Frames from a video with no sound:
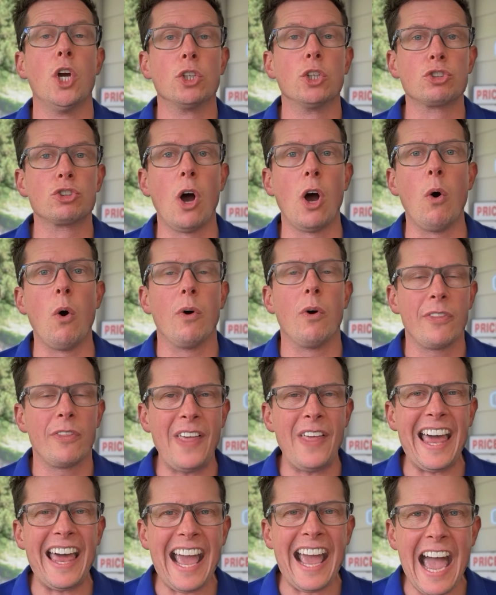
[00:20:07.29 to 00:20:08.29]
So
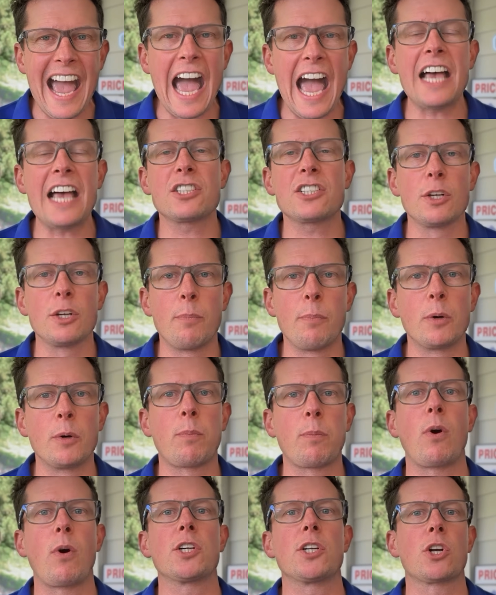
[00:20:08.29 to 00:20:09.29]
that has to put
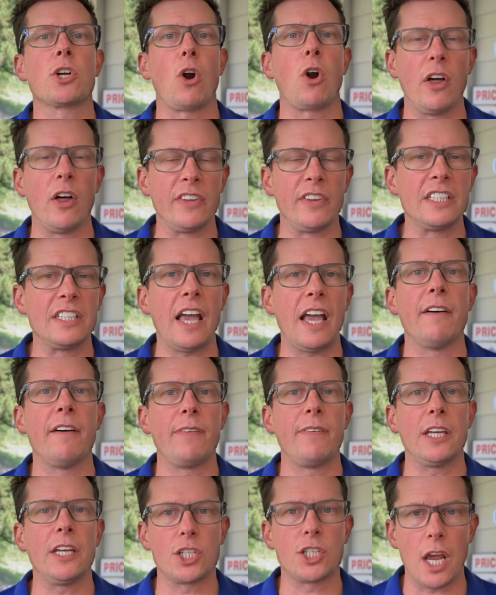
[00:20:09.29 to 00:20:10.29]
pressure on these
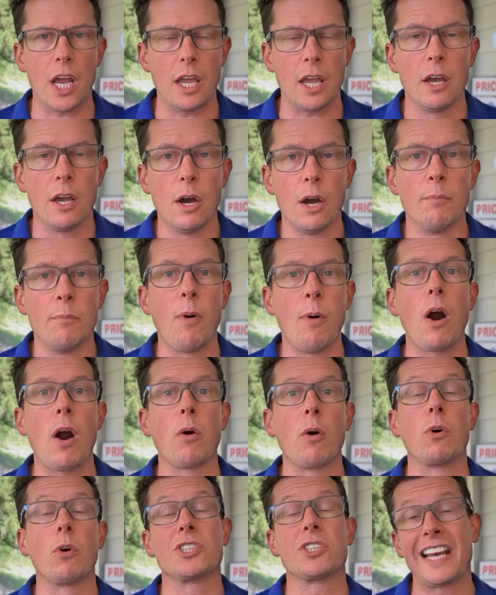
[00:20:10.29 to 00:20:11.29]
FHA
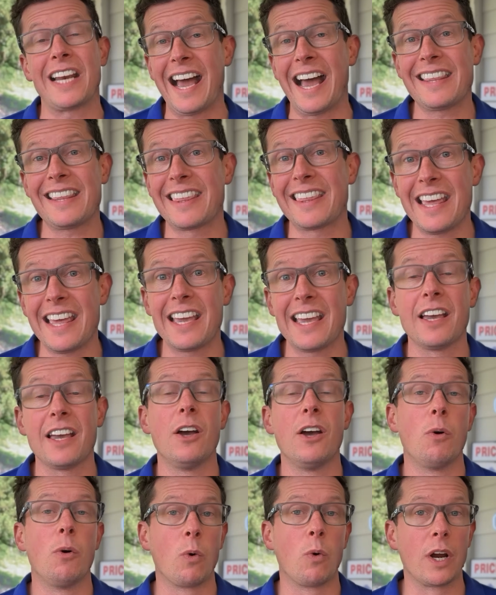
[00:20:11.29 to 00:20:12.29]
borrowers. And I think
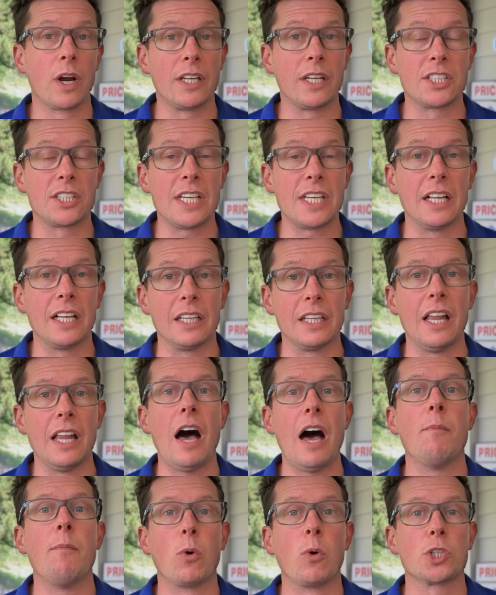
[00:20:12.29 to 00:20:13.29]
we're going to see a
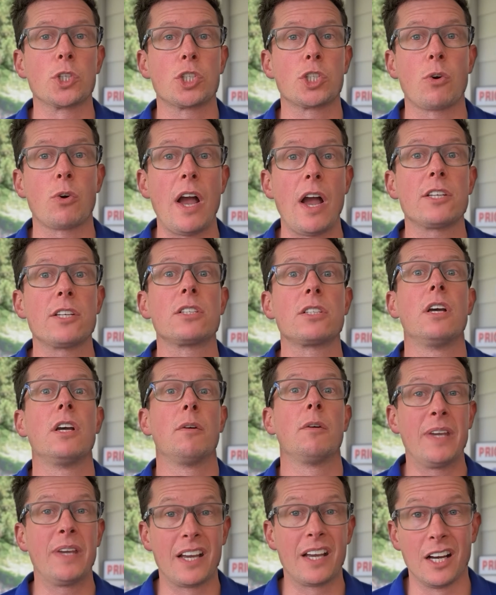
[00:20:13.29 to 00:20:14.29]
lot more stress
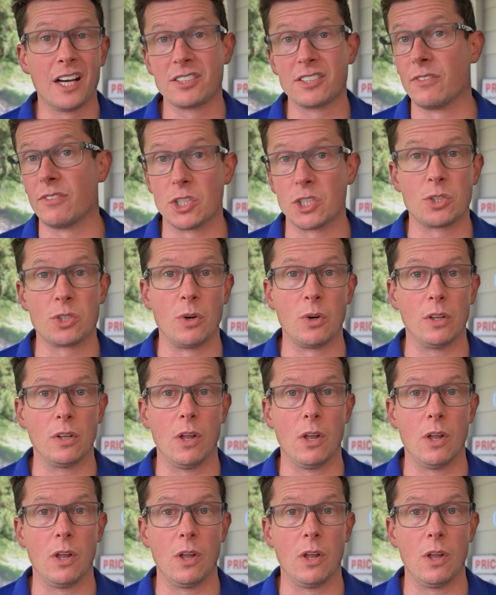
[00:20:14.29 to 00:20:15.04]
because of the student